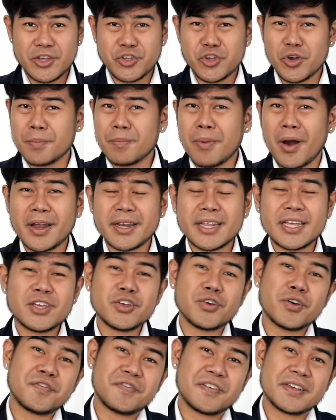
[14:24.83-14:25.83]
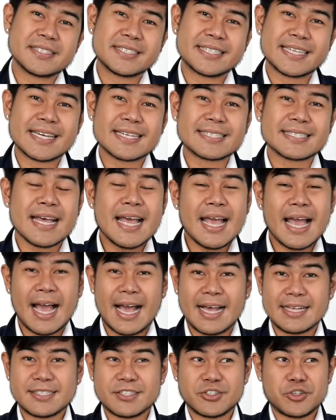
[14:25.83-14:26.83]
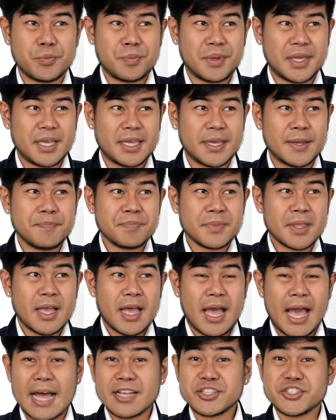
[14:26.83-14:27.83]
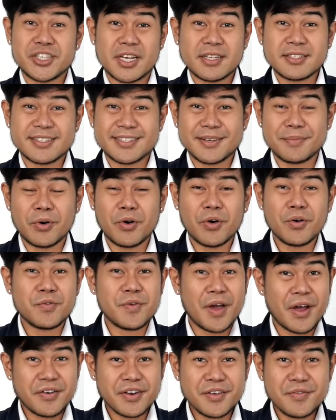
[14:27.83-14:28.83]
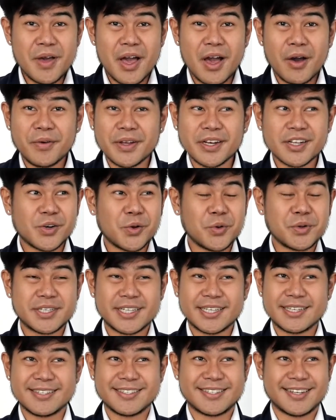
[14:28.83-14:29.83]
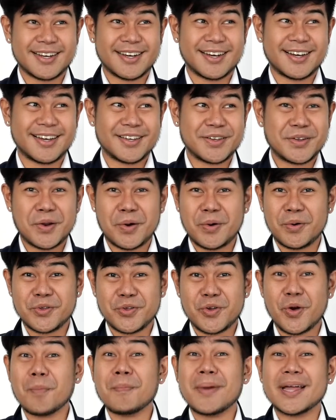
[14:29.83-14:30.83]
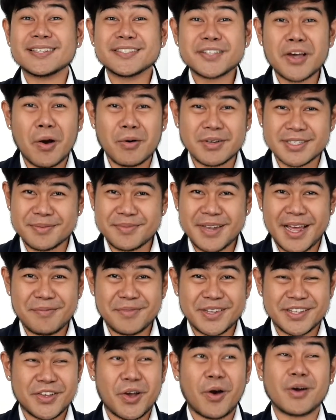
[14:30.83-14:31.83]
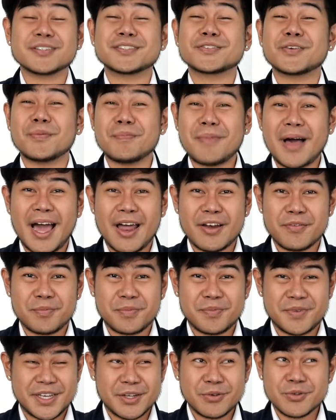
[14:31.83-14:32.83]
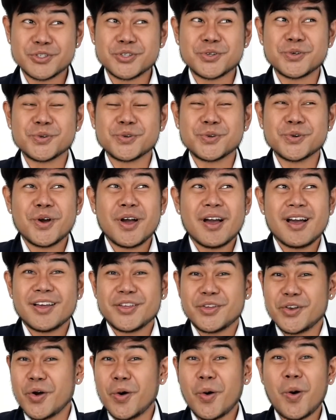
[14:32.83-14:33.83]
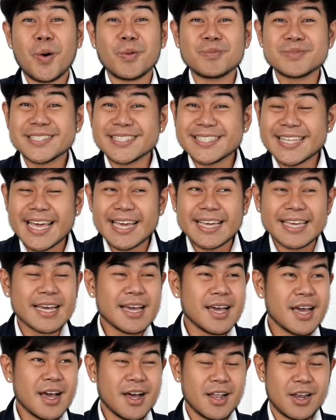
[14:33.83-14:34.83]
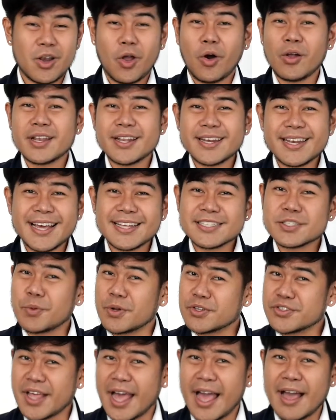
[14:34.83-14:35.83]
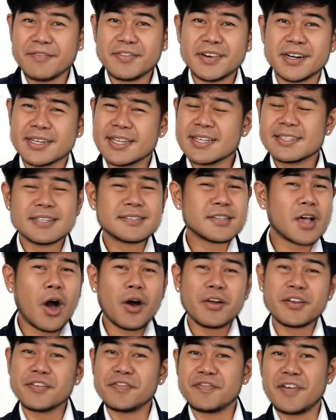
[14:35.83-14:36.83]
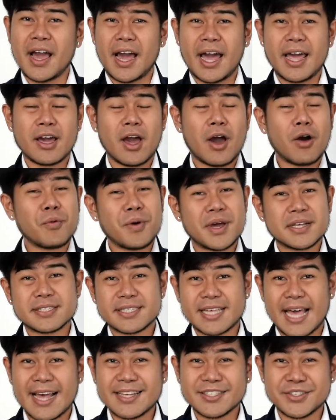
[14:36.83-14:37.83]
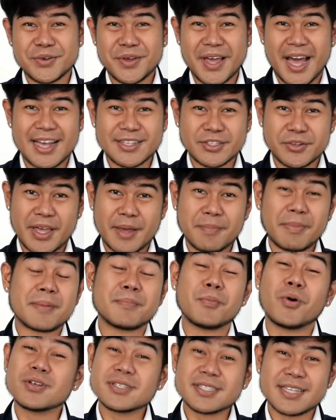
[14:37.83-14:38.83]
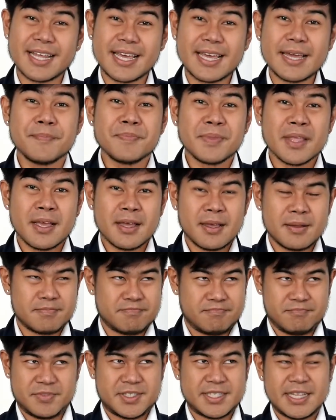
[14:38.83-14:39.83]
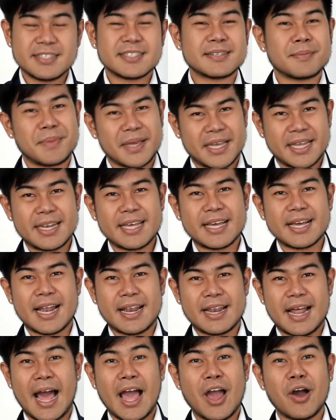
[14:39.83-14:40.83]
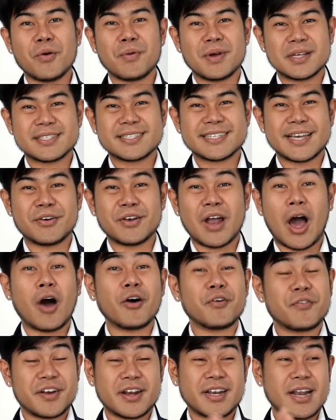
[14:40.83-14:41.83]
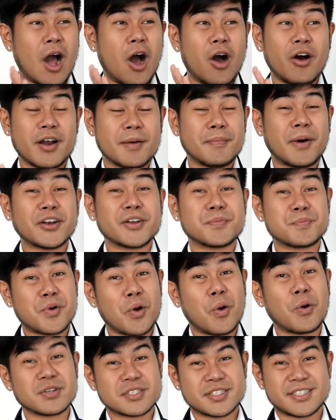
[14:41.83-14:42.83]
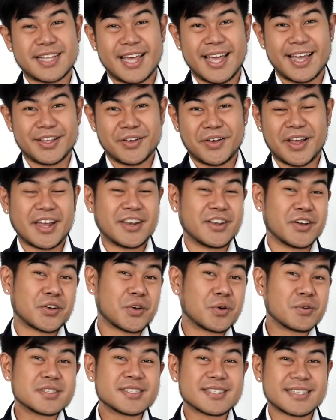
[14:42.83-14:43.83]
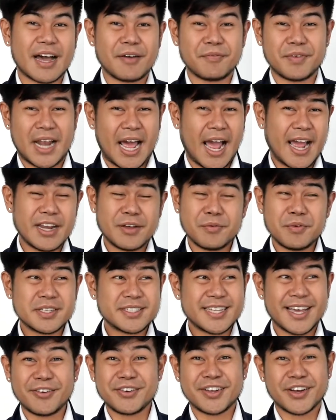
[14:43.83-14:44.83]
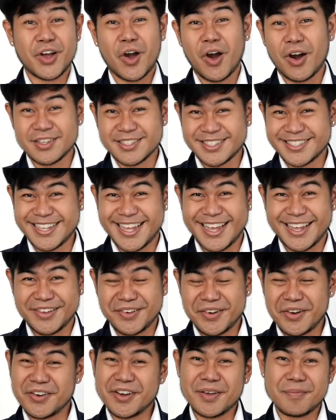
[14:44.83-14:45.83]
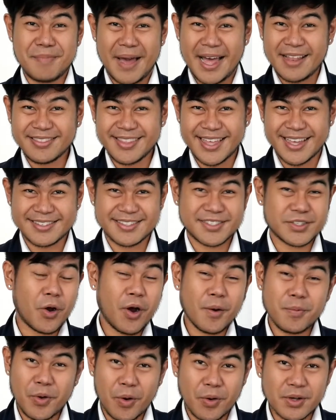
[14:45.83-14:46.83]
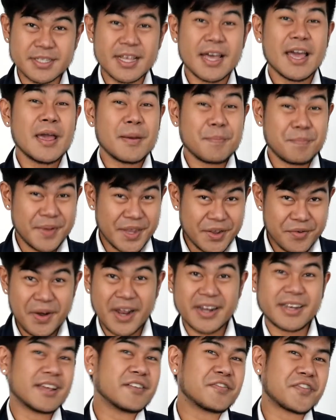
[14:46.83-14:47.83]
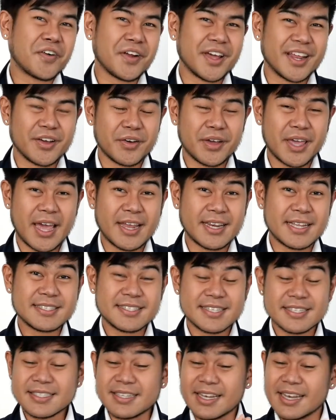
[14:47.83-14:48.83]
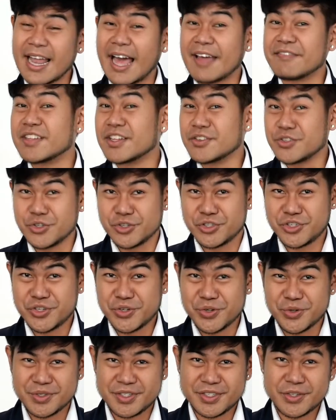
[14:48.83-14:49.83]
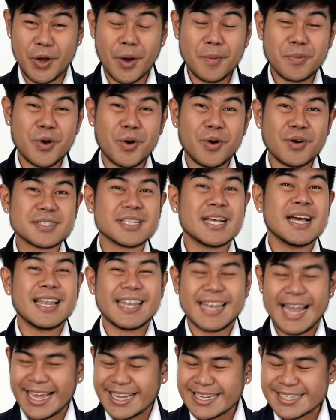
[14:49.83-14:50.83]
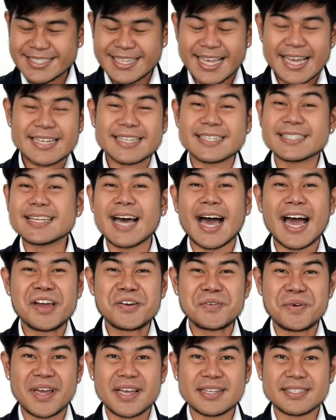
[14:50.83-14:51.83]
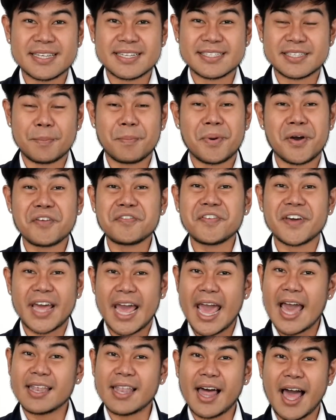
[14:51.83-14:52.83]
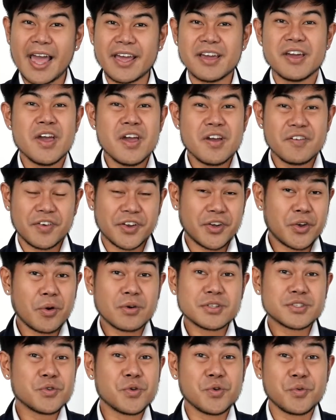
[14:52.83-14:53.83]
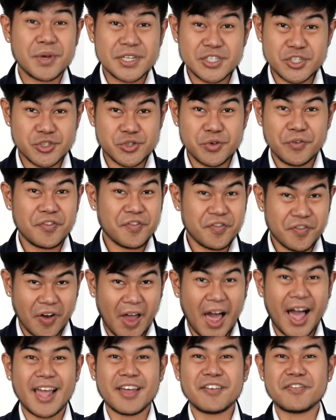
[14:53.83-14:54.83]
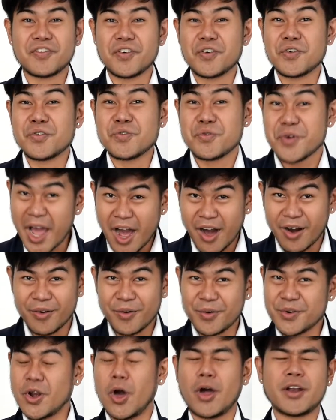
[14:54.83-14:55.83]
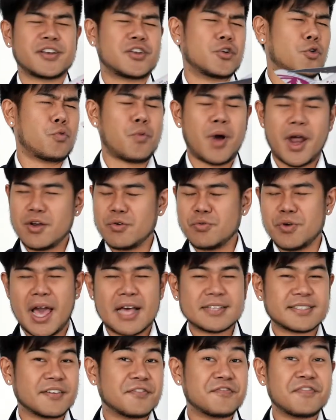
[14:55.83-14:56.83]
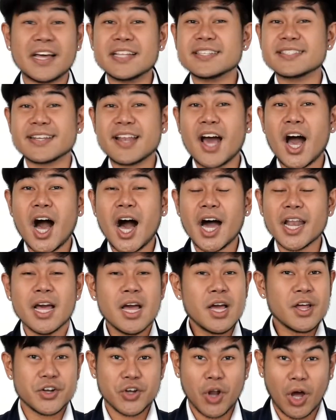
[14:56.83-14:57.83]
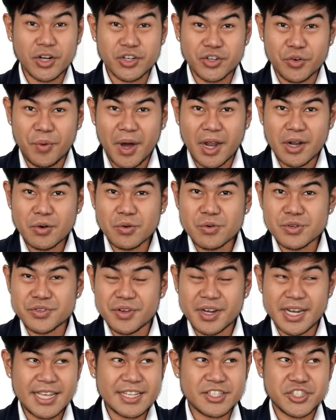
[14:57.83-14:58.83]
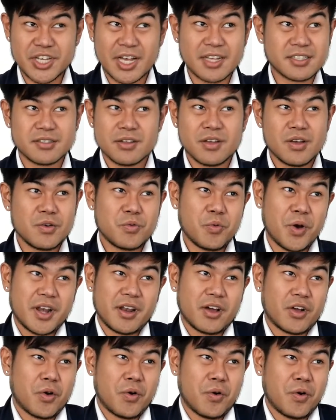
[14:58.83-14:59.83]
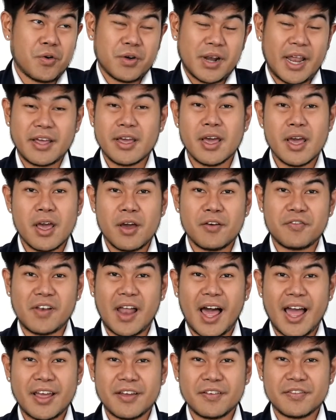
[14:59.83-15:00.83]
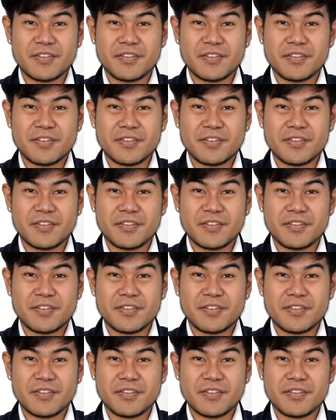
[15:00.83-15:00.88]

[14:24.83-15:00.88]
Your body, your physics has to be adjustable very well, including the your mental. Sometimes it's gone so bad due to homesick, loneliness, whatsoever. This is all the fact I always guide you guys, okay. But mostly since the beginning, I always tell all about the pros thing, okay, the good stuff, but I never tell the cons thing, the bad things. So of course, be ready for it, okay? This is the life that you choose. So of course, like I said, Qatar Airways is the perfect airline for those who wish to fly for real, not the one who has a fainted heart, not the one who's really just wanna go like fly